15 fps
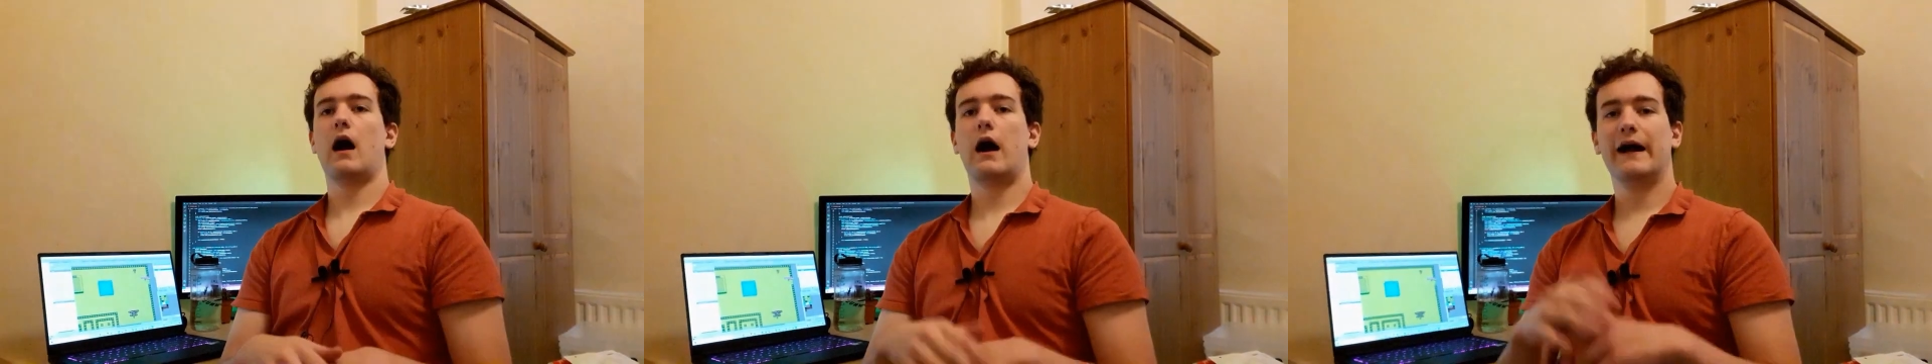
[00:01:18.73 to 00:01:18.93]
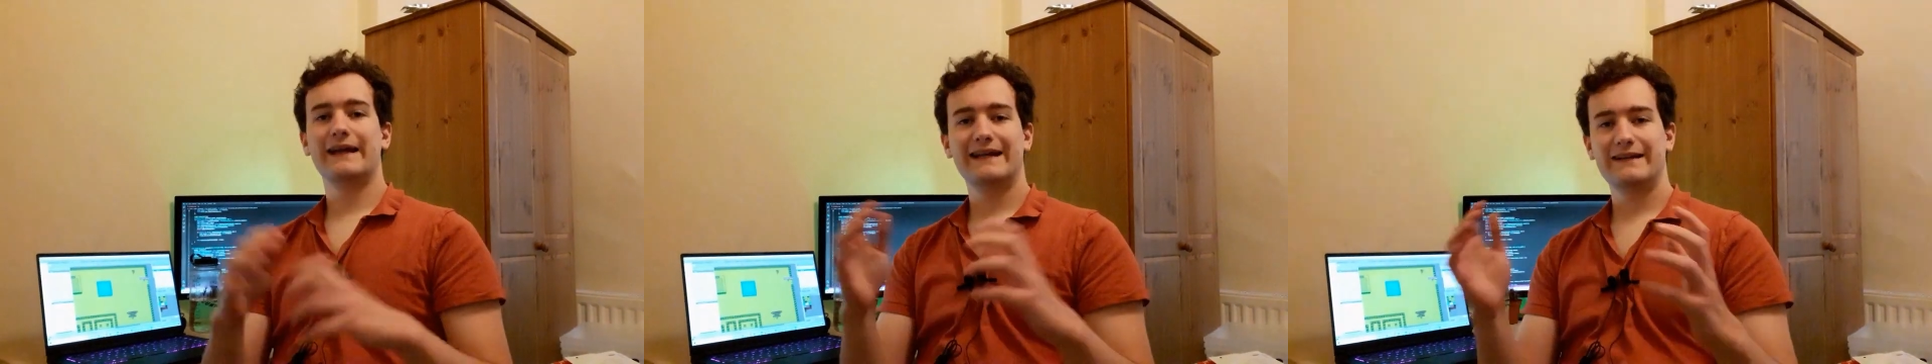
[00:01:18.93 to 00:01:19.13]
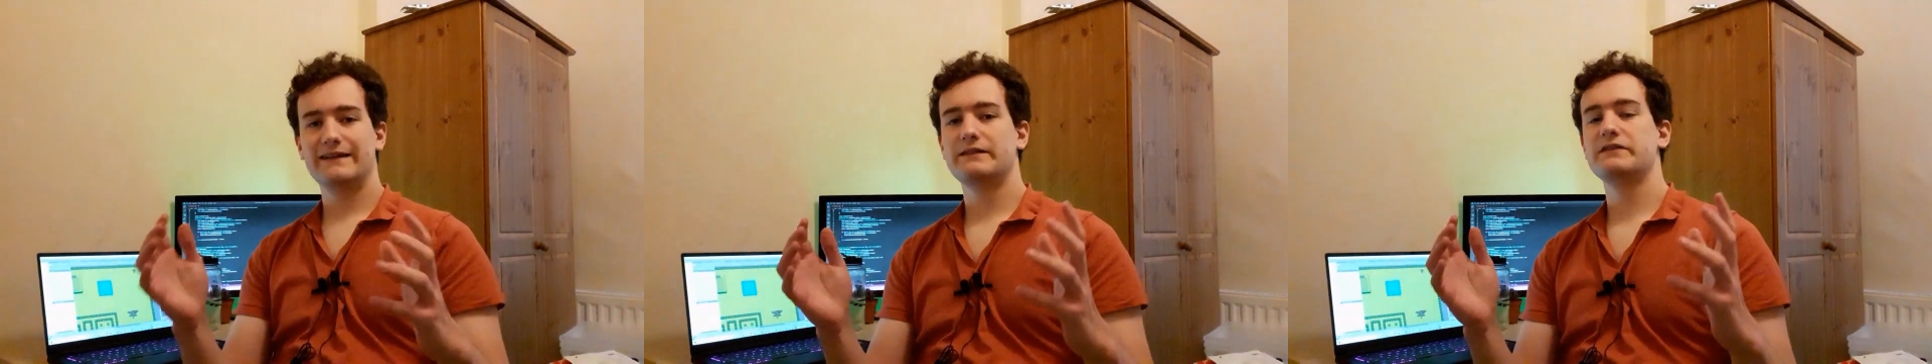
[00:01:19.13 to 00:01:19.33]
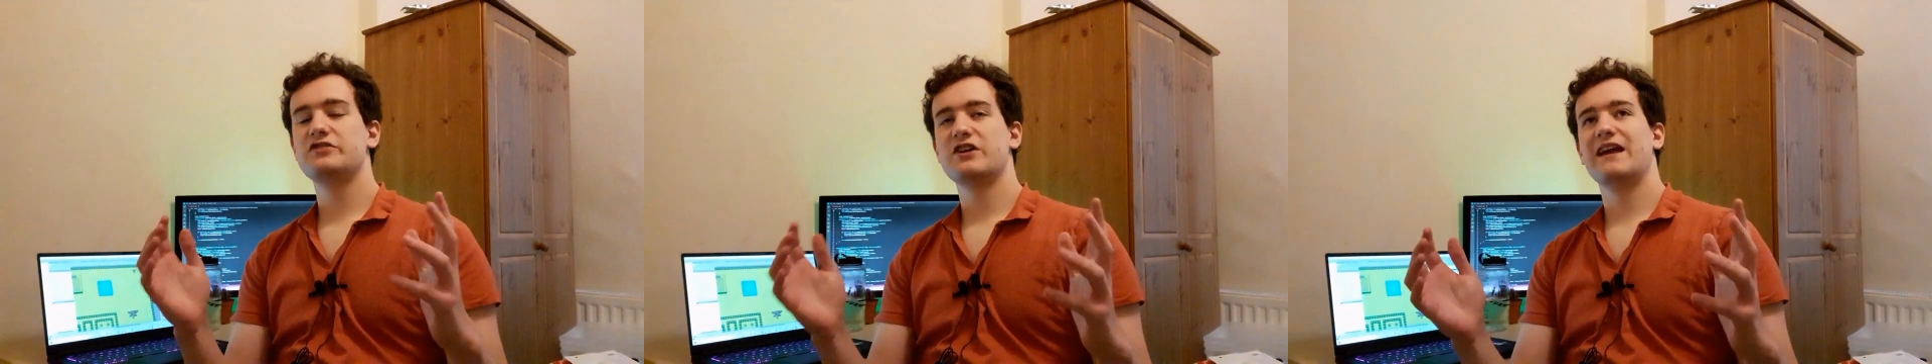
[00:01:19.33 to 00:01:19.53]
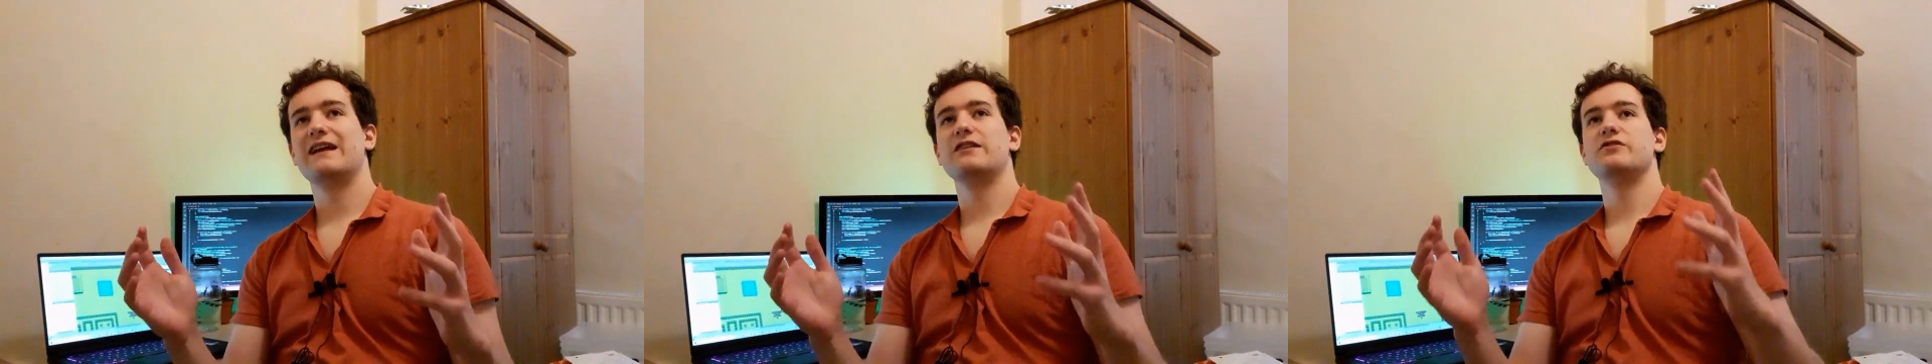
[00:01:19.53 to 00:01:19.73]
I needed to
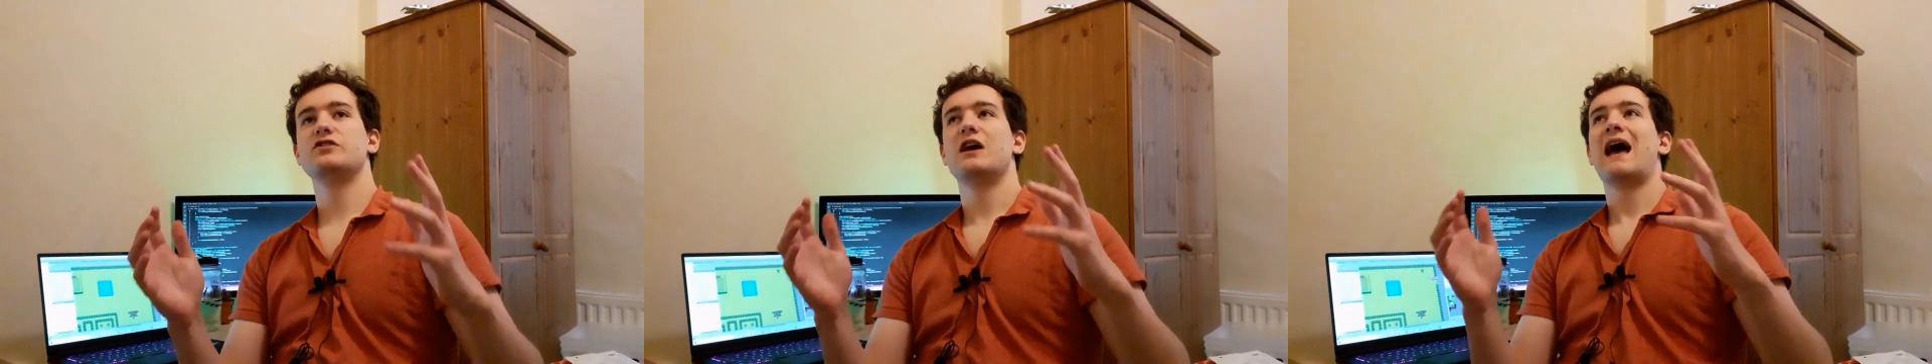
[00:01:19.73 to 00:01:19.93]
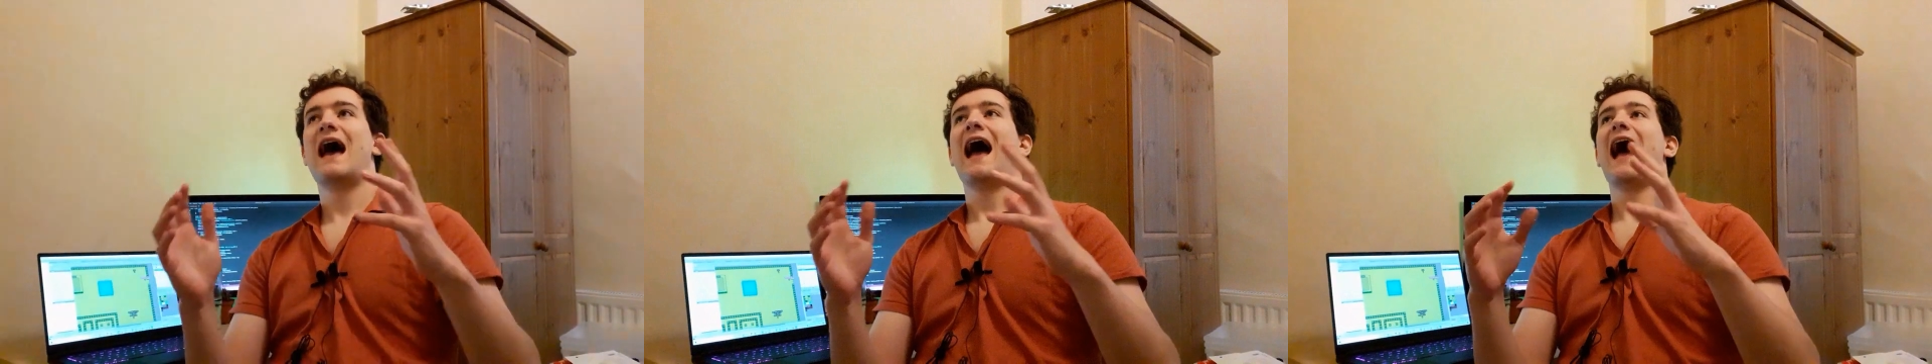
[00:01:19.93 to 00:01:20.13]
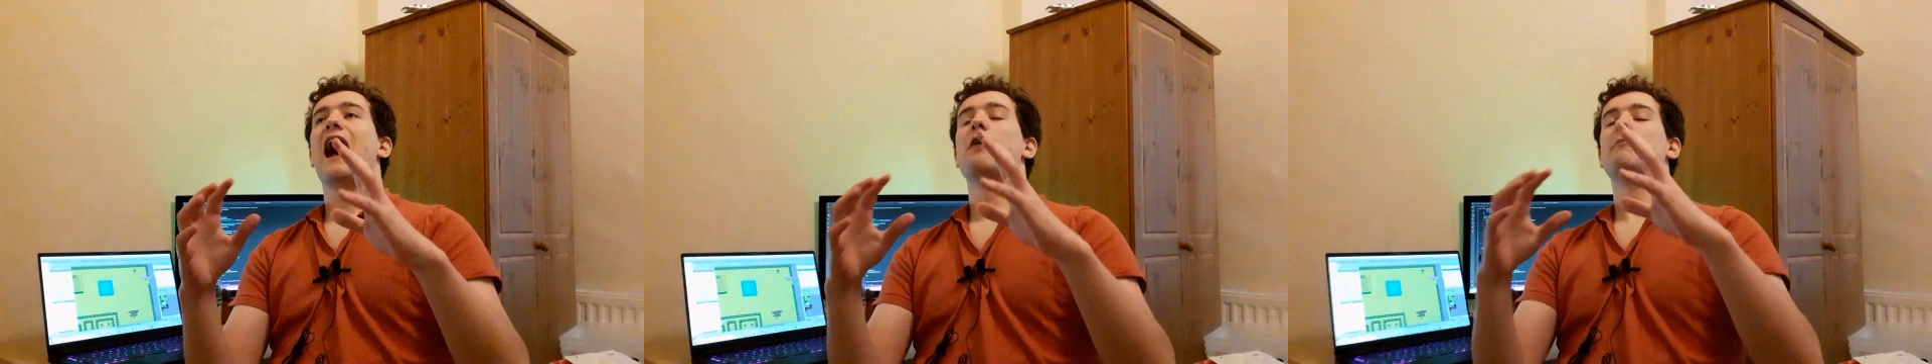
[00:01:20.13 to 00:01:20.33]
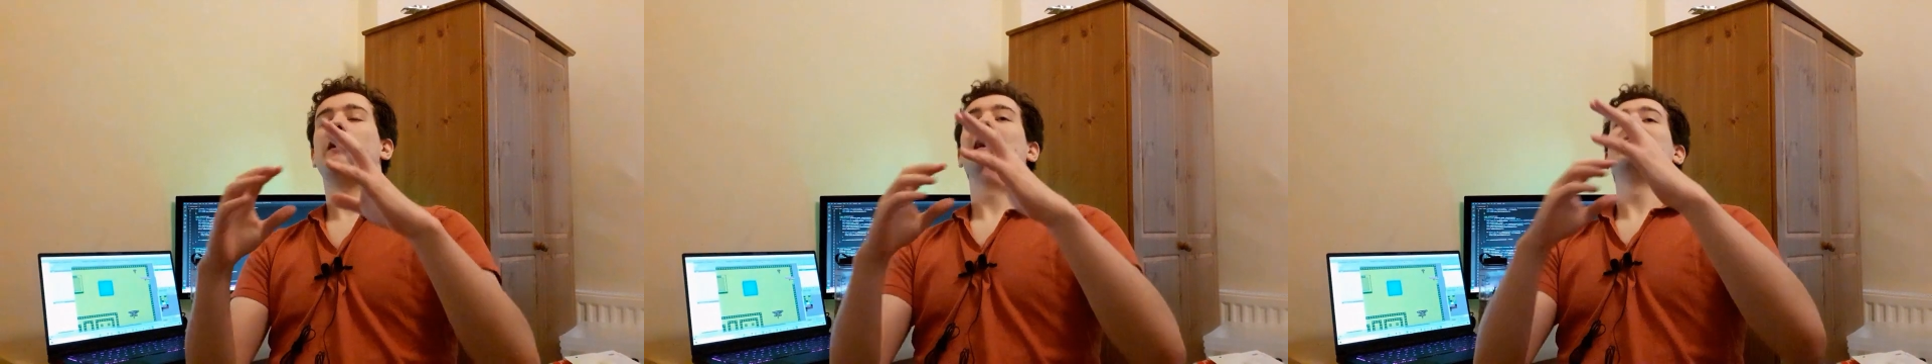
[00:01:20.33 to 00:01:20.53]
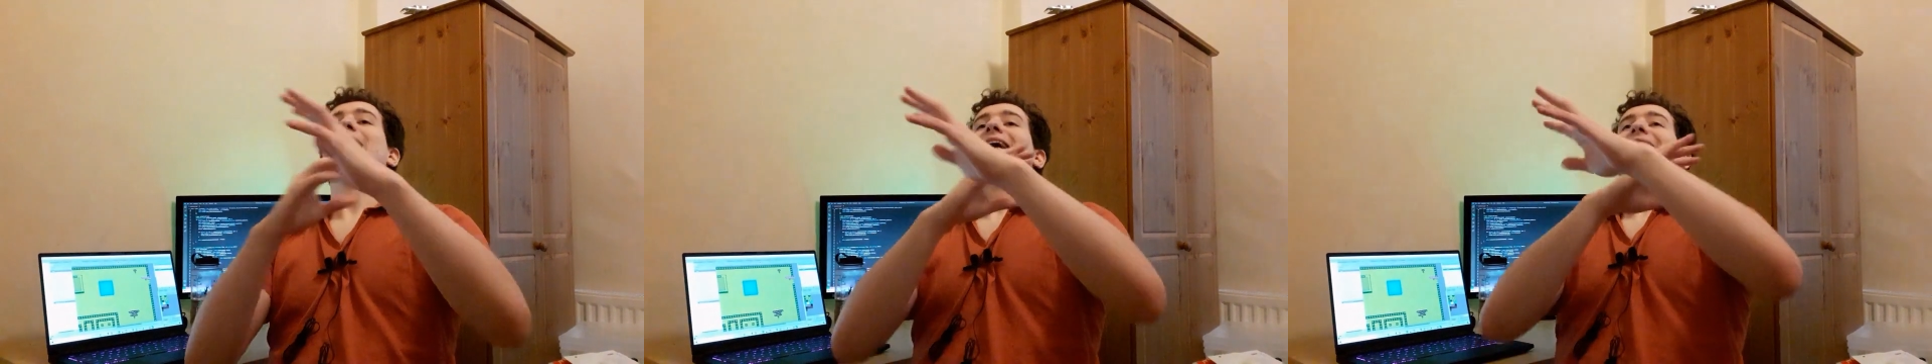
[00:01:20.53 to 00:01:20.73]
change how my